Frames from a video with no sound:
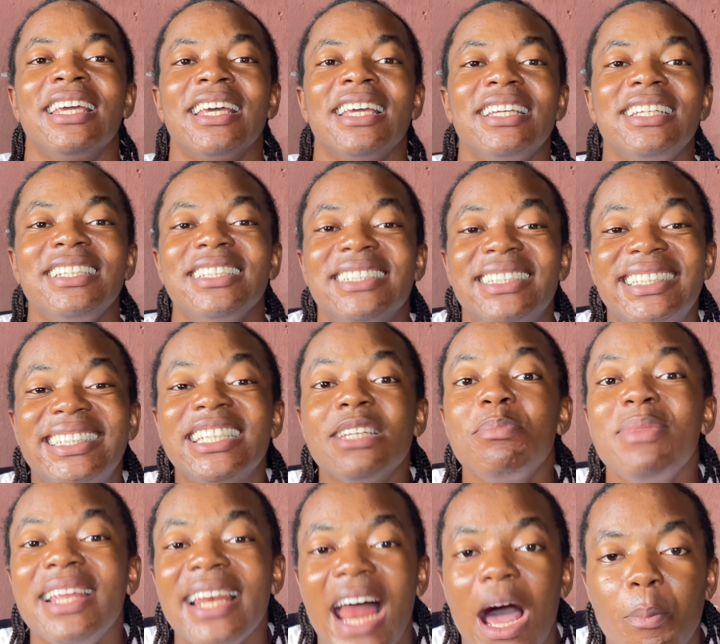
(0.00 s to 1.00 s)
is
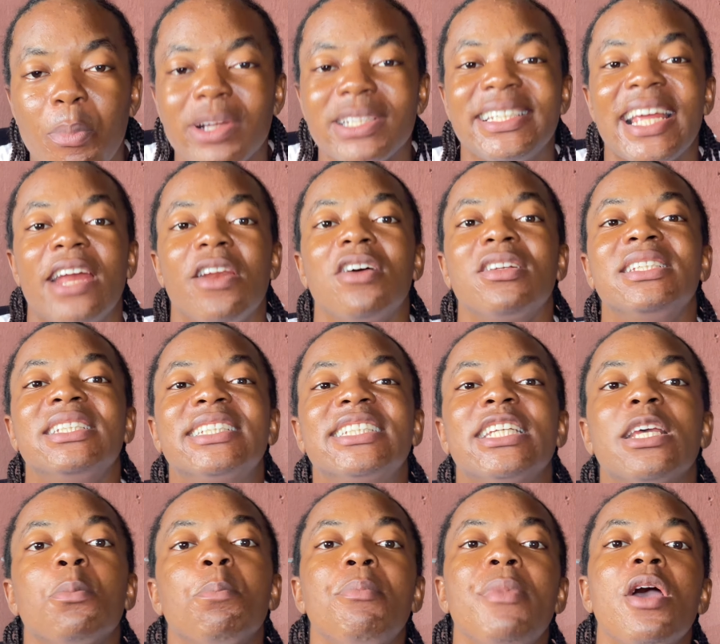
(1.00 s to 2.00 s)
similar, but they are not the
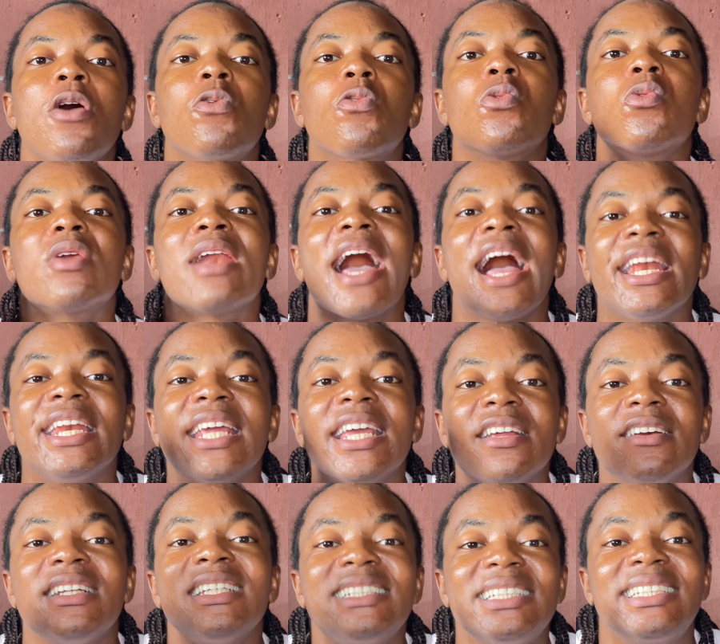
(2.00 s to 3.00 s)
same. Make una the
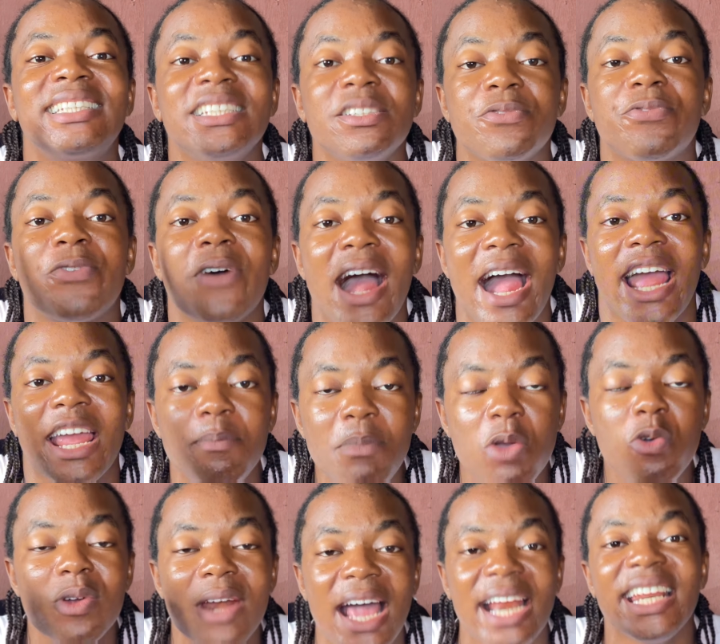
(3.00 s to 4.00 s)
reason fine.
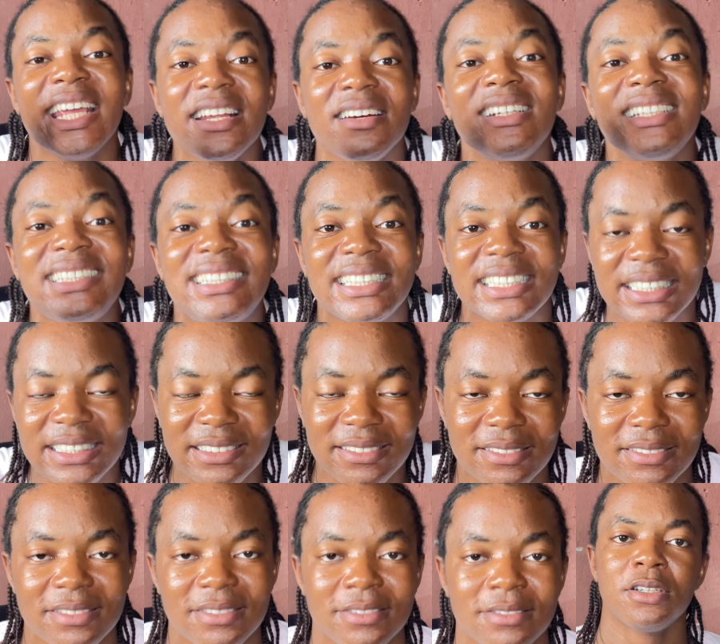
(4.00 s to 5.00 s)
Make una the reason.
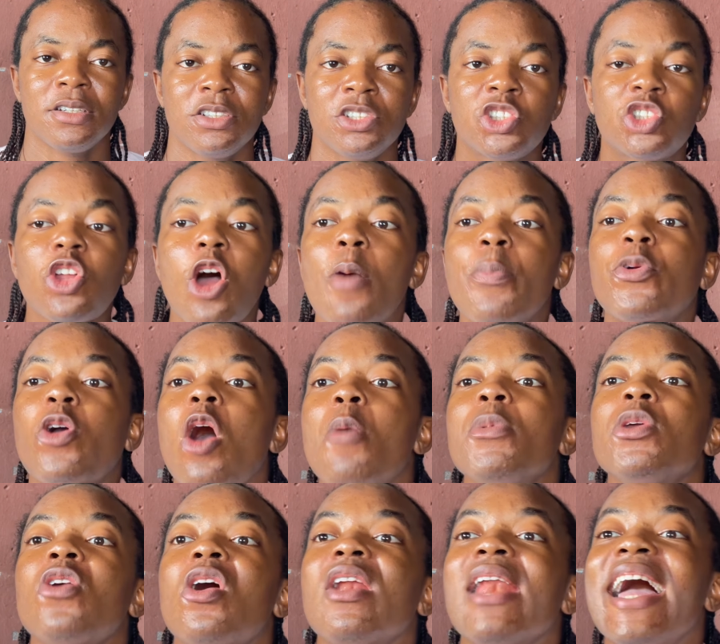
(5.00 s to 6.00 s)
Stop
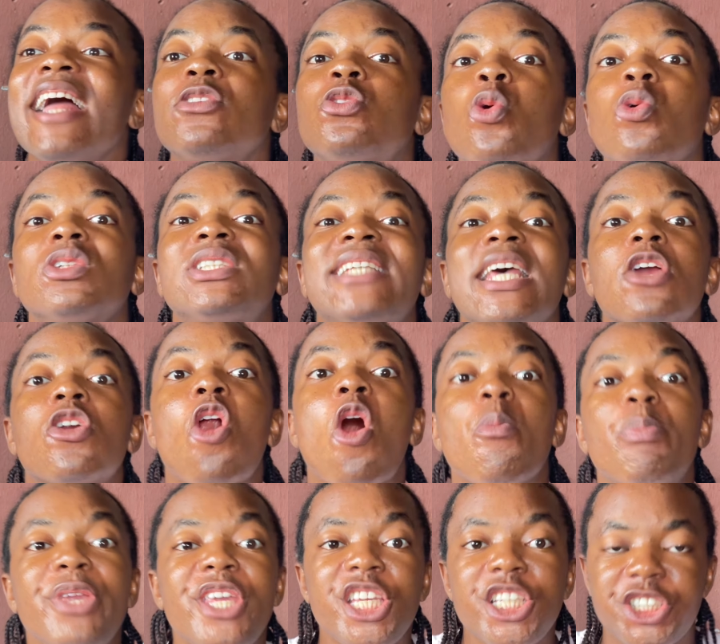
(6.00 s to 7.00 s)
coming online to say
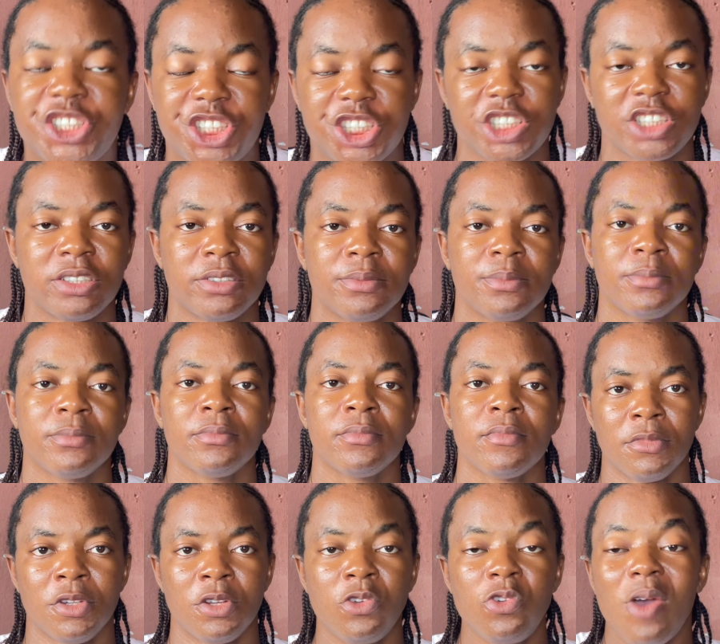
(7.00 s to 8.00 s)
rubbish.
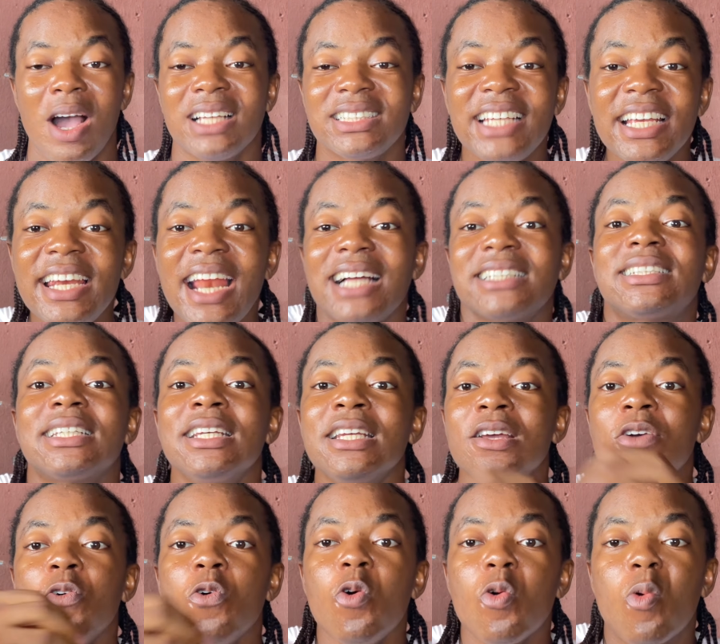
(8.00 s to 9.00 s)
You are saying that
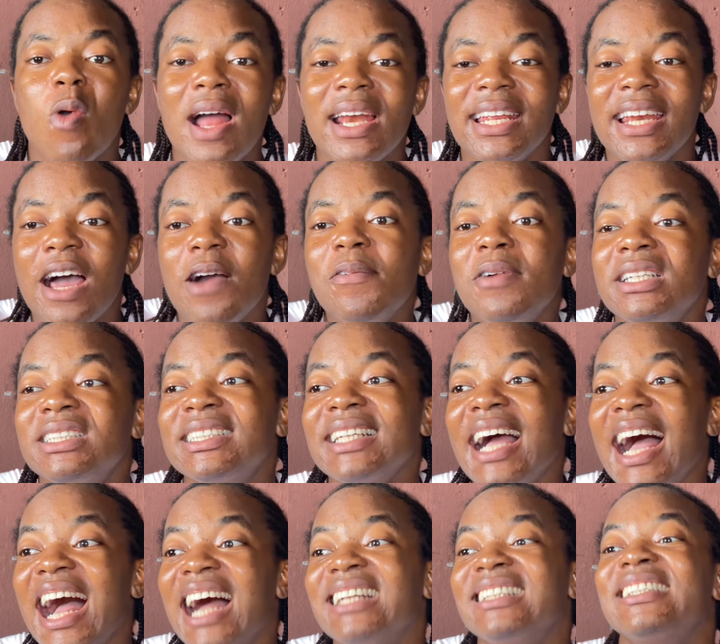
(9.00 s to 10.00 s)
Ukwuani language
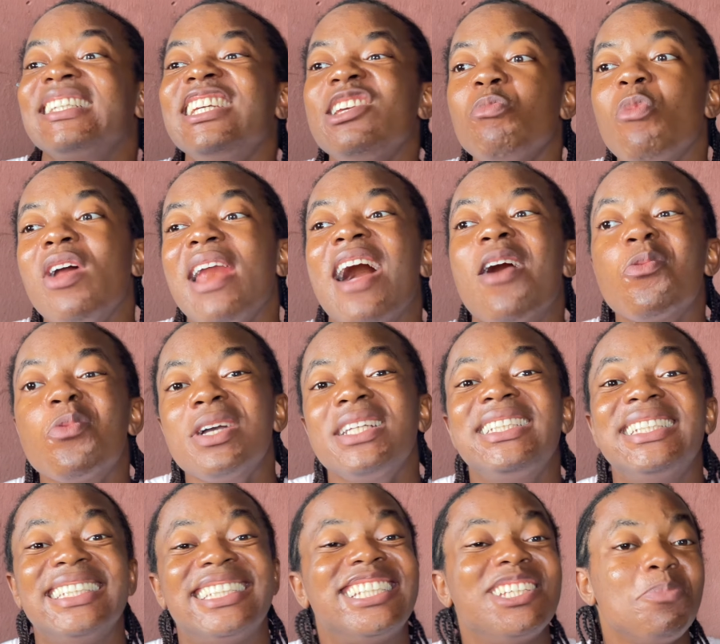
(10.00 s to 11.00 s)
and Igbo
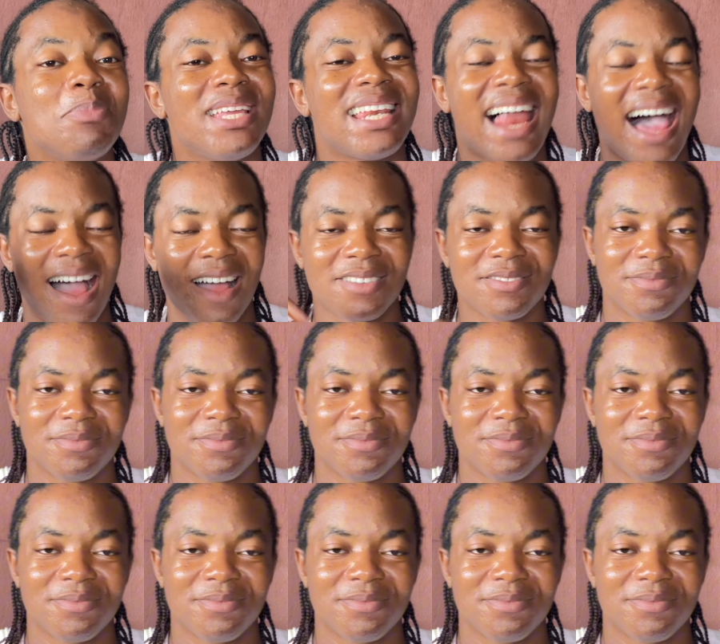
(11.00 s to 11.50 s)
language is similar,